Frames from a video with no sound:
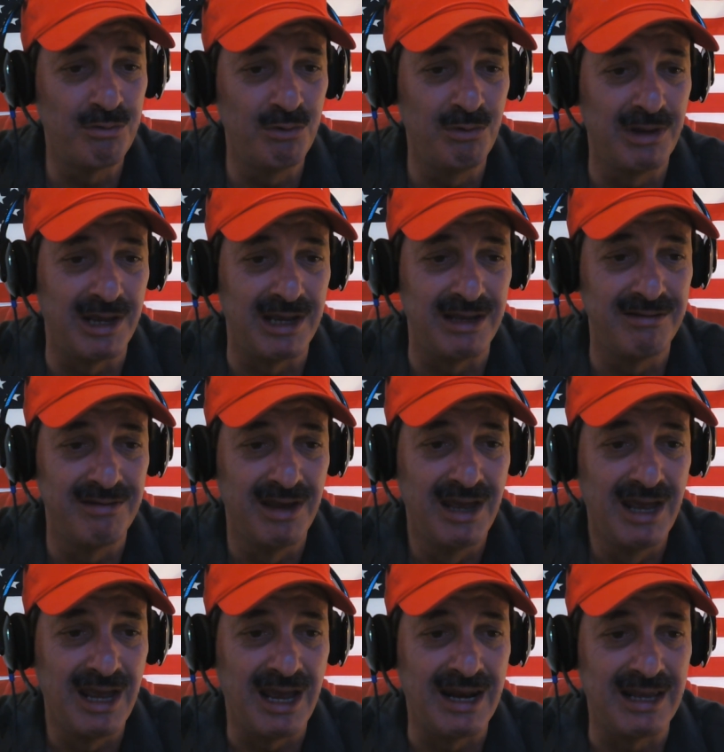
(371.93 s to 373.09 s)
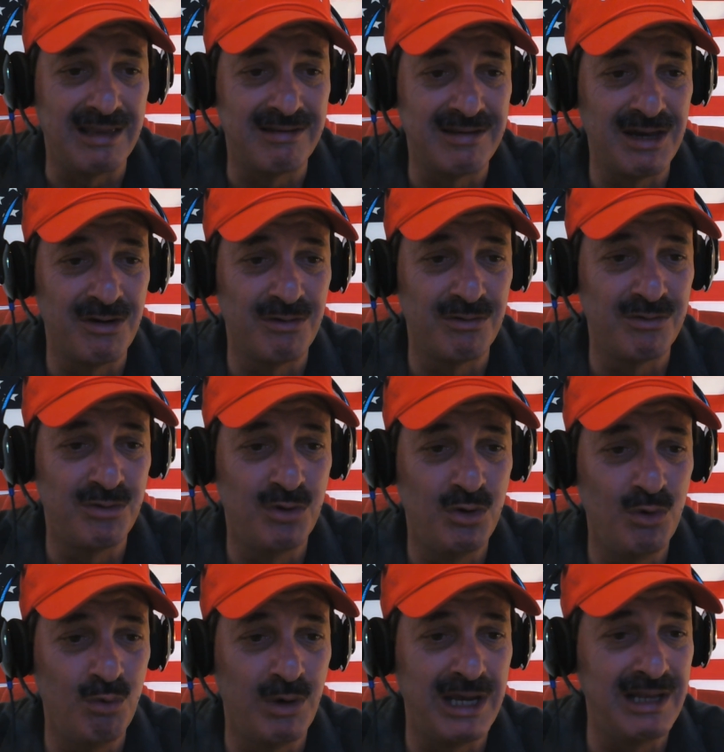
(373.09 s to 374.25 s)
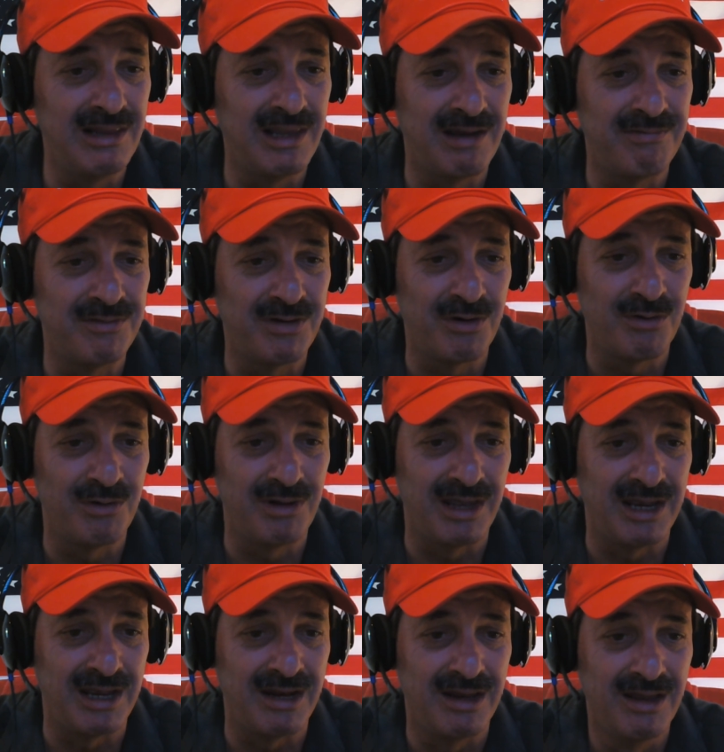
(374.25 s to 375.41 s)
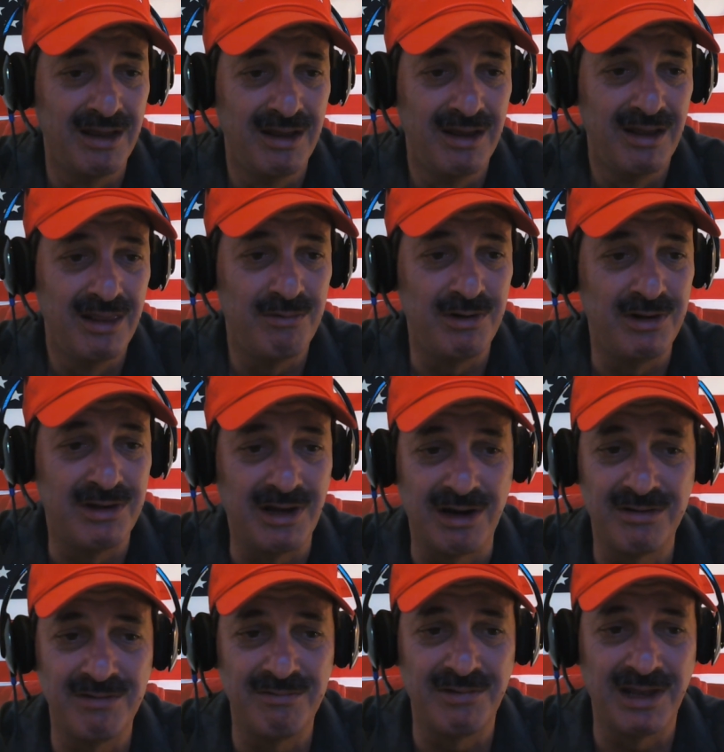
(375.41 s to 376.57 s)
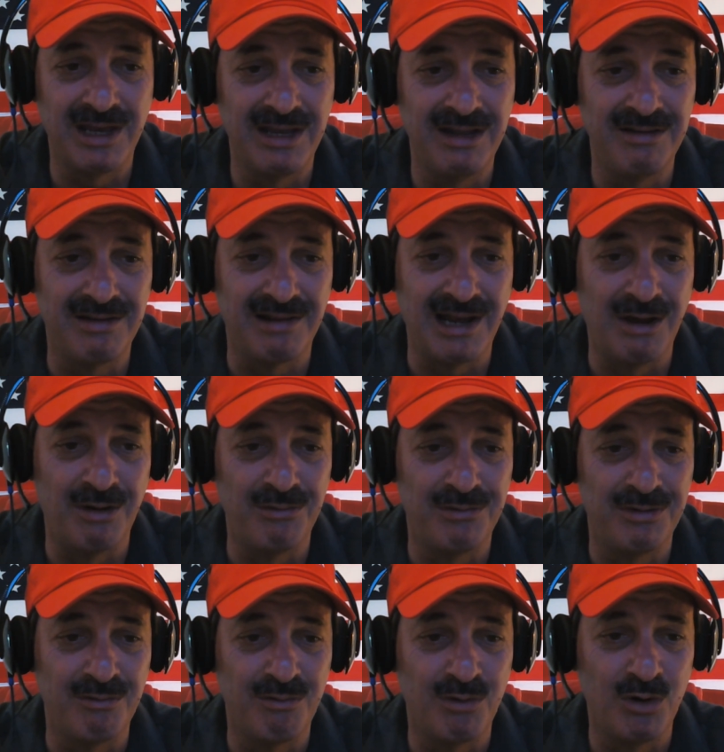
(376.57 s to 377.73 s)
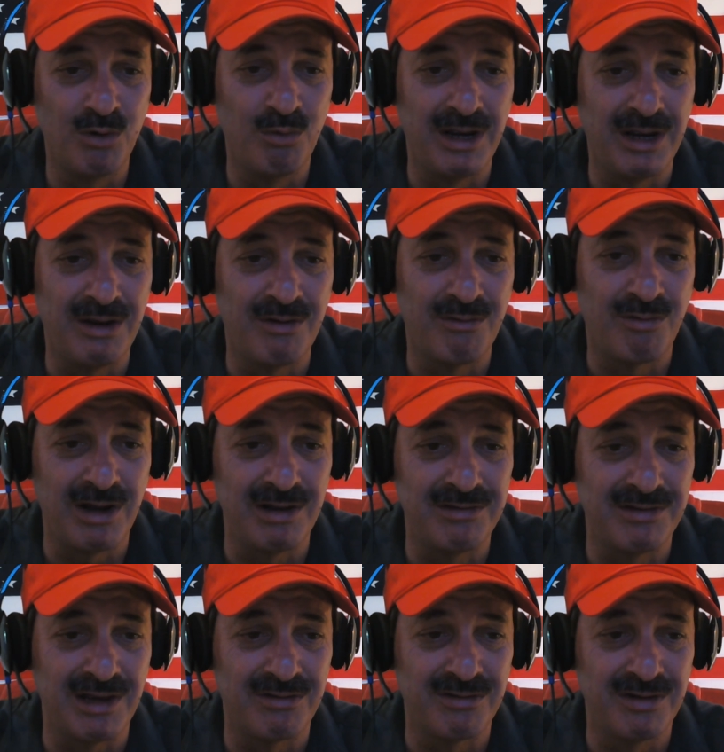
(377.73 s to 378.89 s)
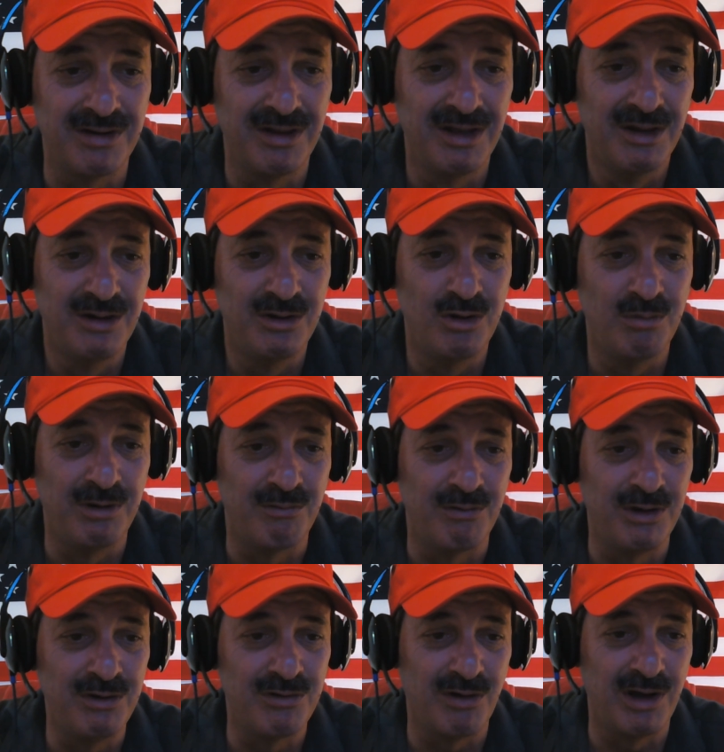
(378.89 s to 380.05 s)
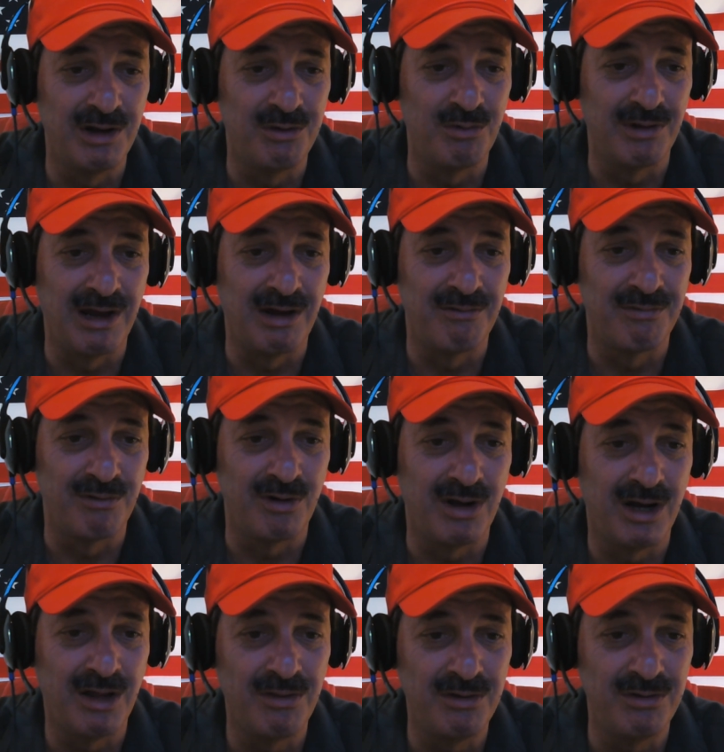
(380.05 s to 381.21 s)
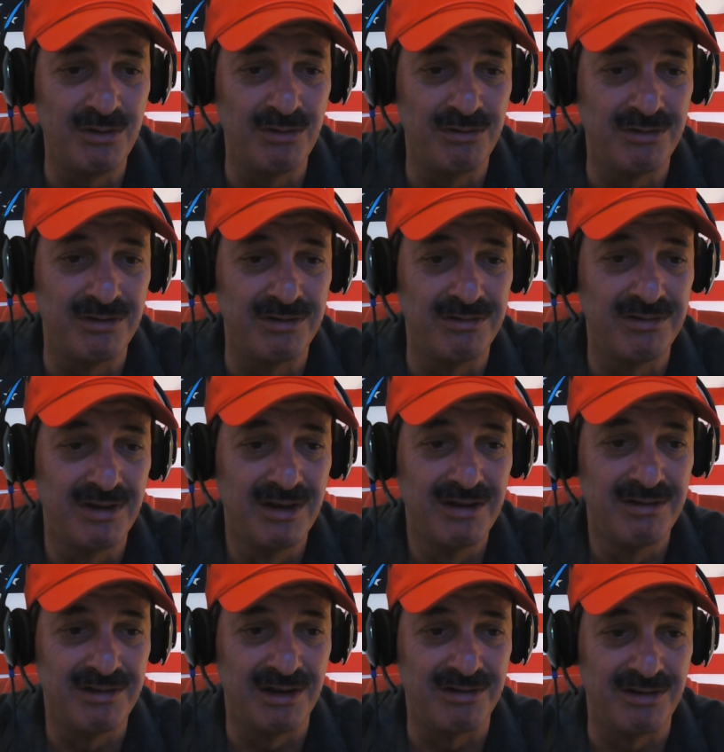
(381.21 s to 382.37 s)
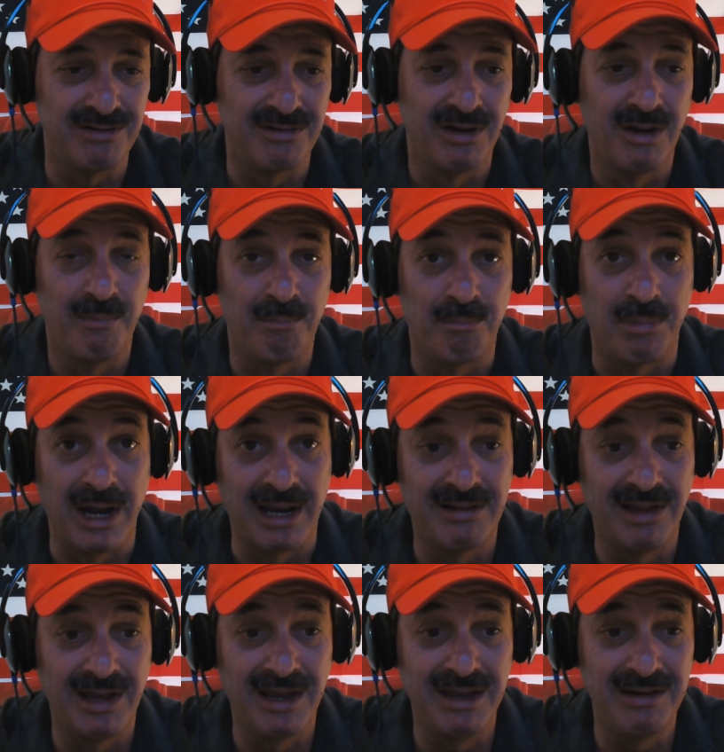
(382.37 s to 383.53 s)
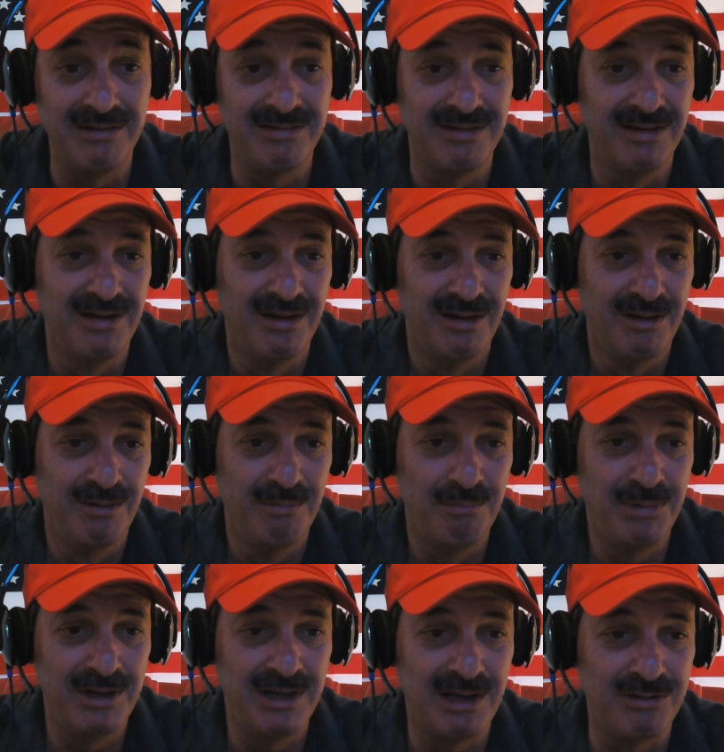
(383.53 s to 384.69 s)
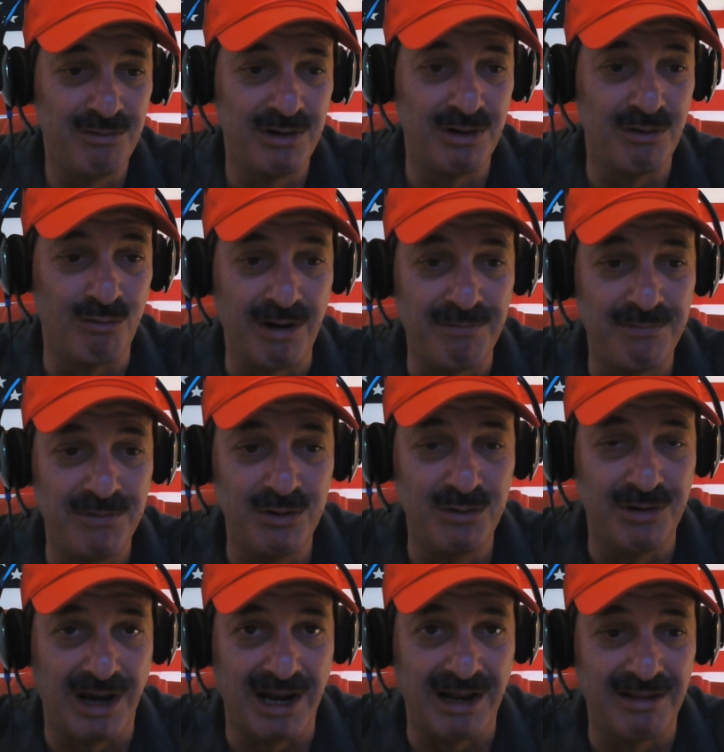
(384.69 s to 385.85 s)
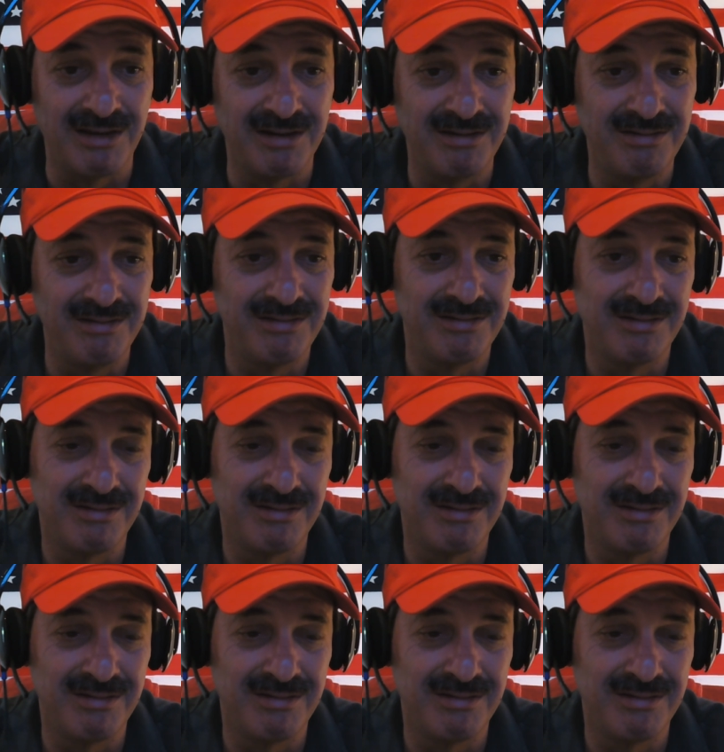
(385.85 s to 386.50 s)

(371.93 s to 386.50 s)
lanes and a center 2-way left turn lane. The reduction of lanes allows the roadway cross-section to be redrawn to allow for other uses such as bike lanes, pedestrian refuge islands.